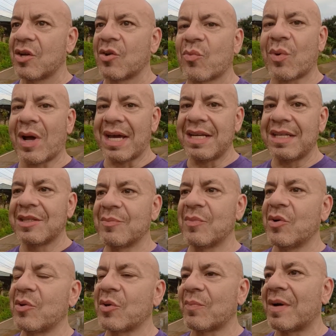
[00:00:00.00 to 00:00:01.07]
riding the
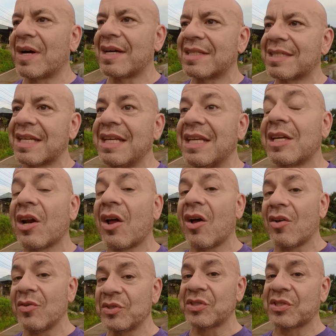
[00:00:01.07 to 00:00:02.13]
motorbikes, and he could
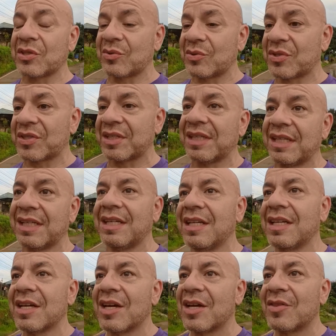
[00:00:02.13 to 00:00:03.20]
also see
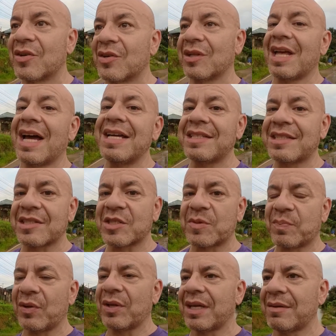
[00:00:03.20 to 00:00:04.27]
their license
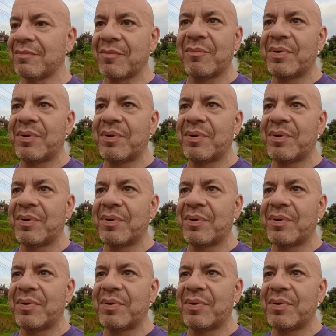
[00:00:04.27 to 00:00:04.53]
plate.